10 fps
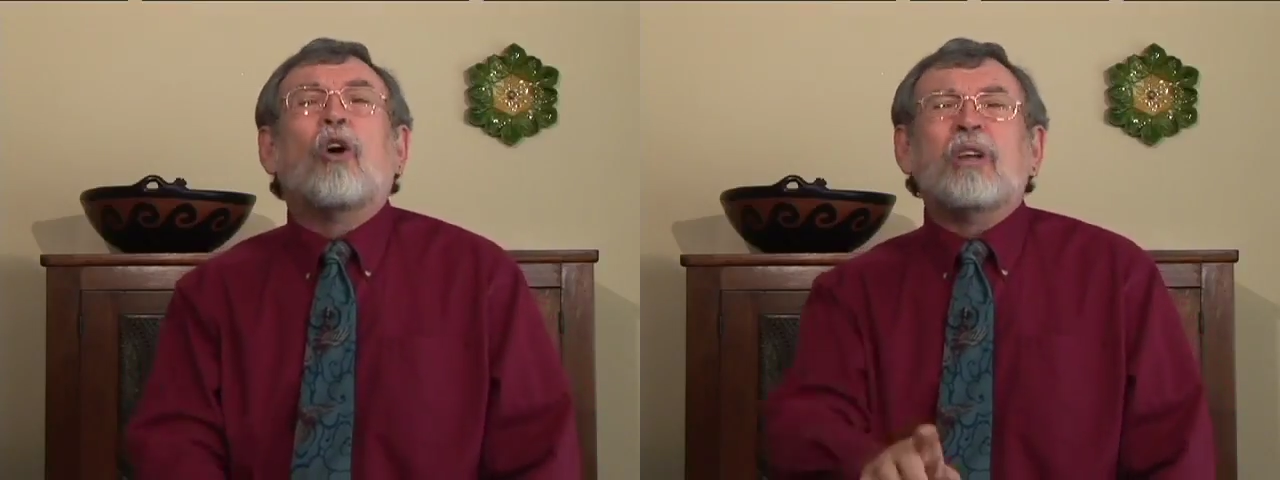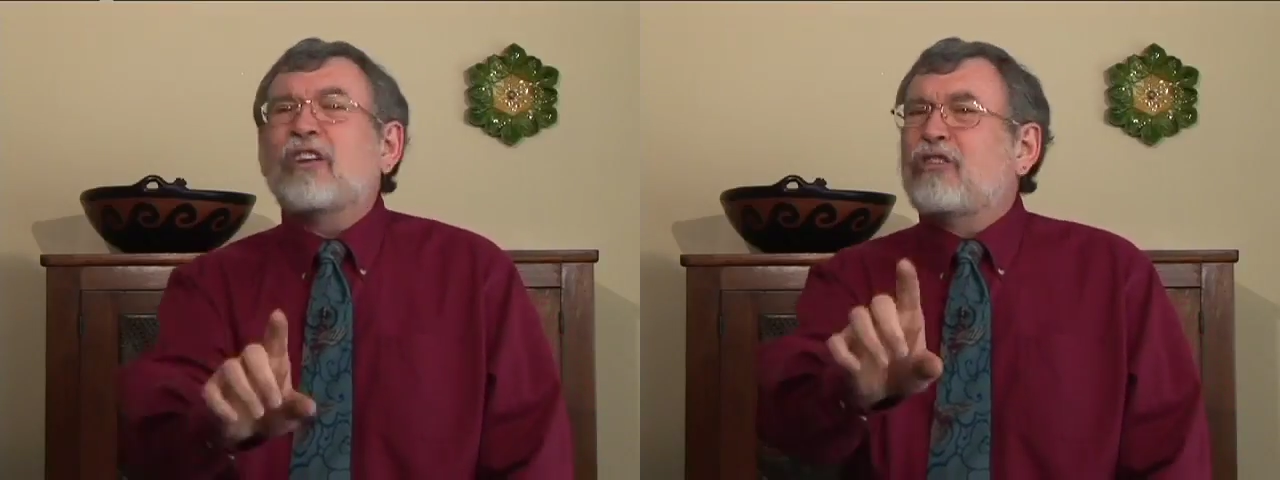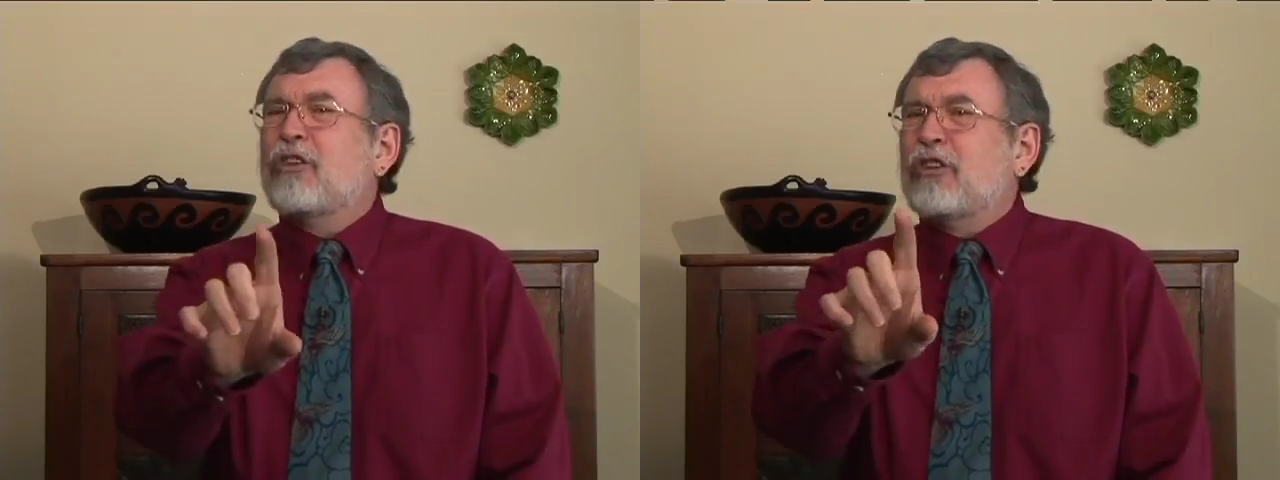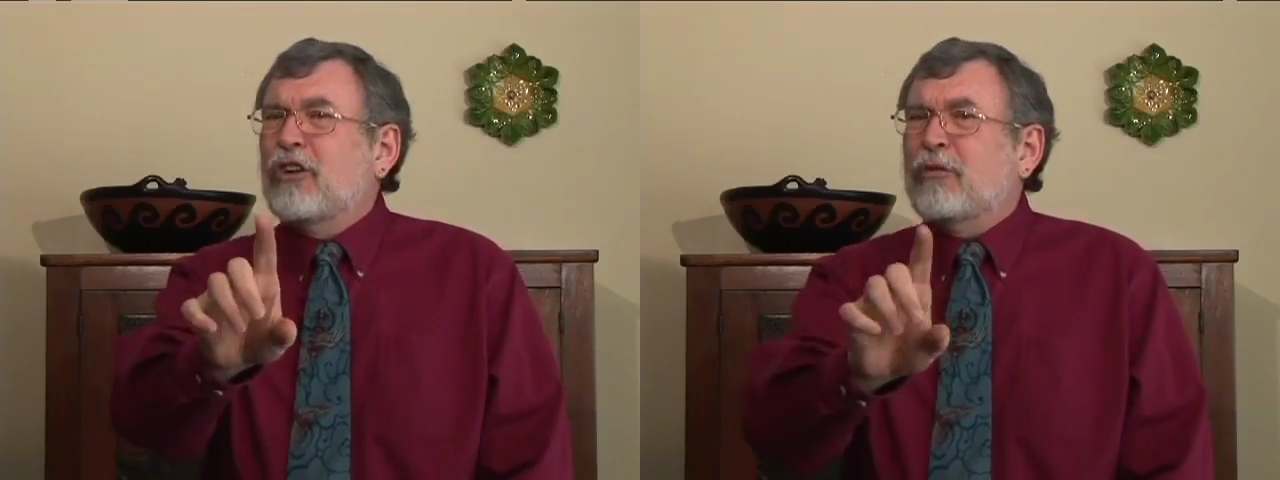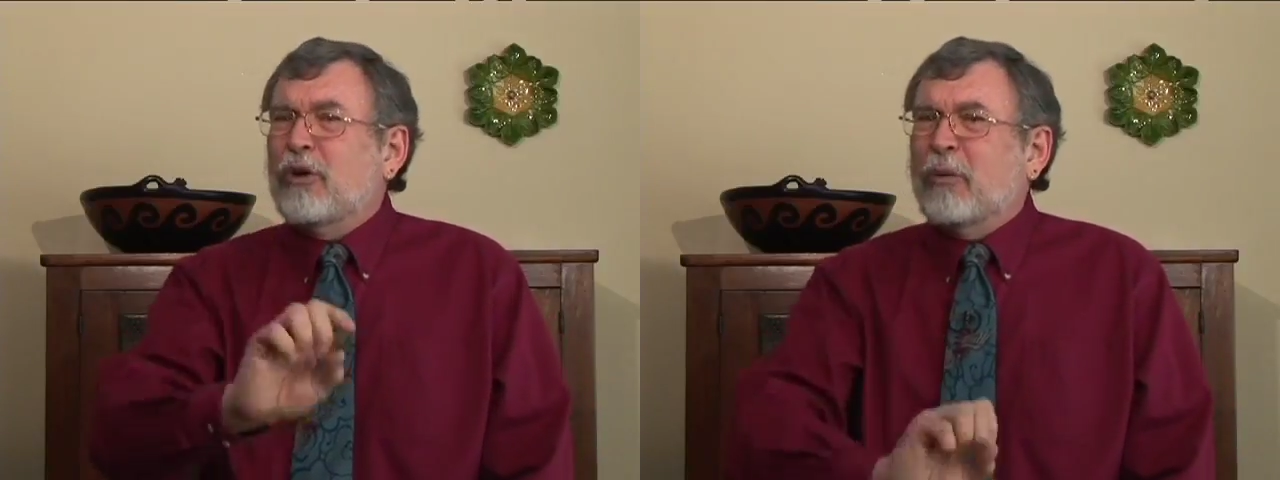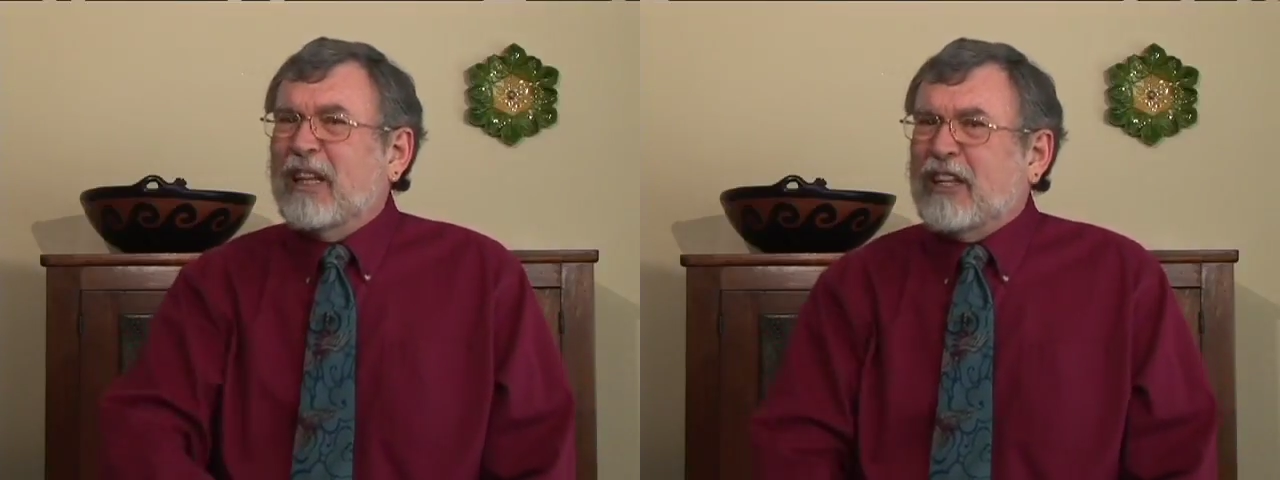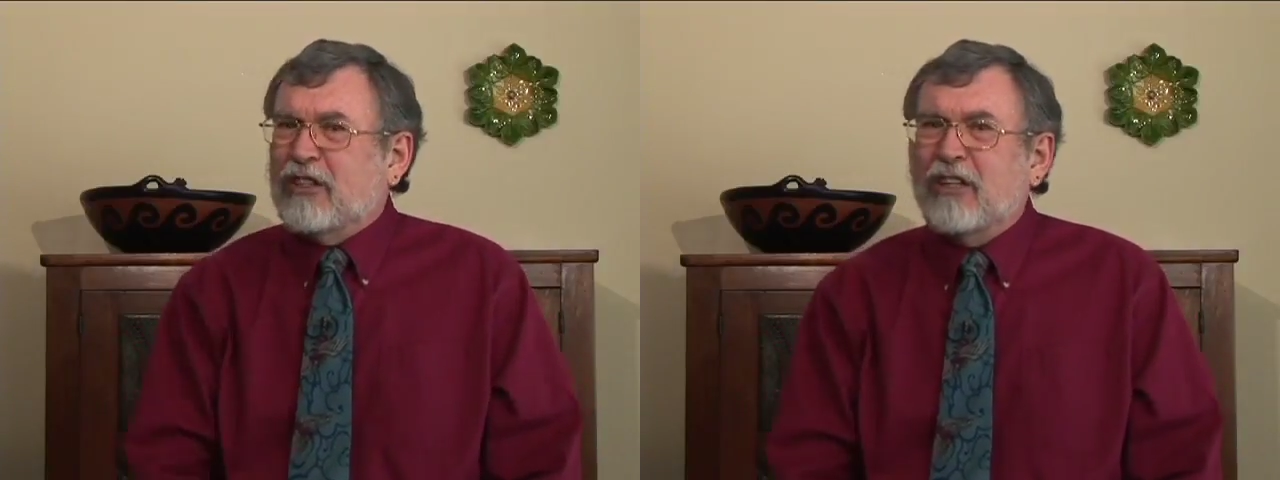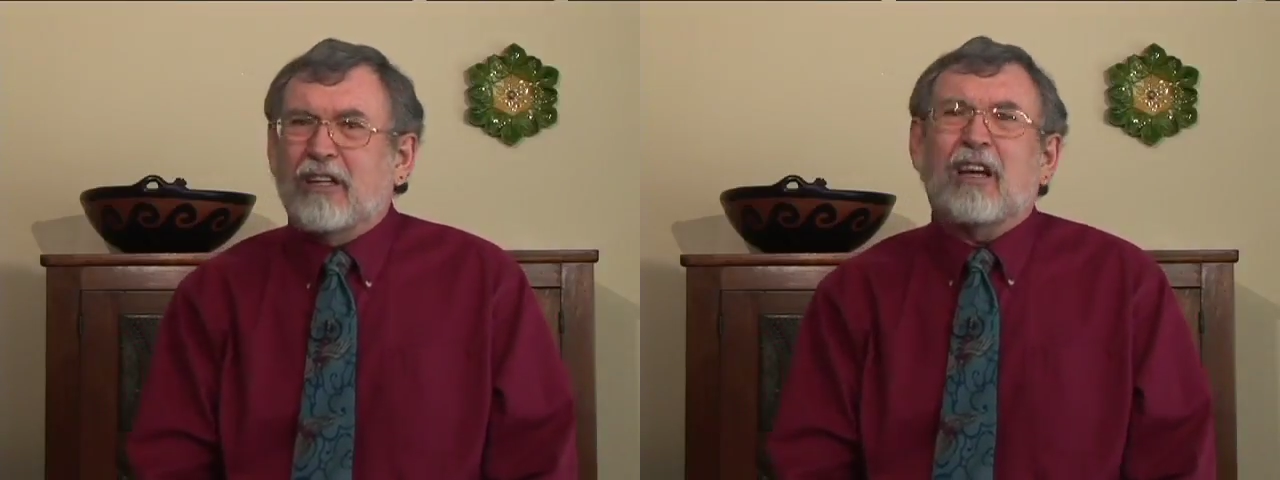"Oh, yes, you're really good.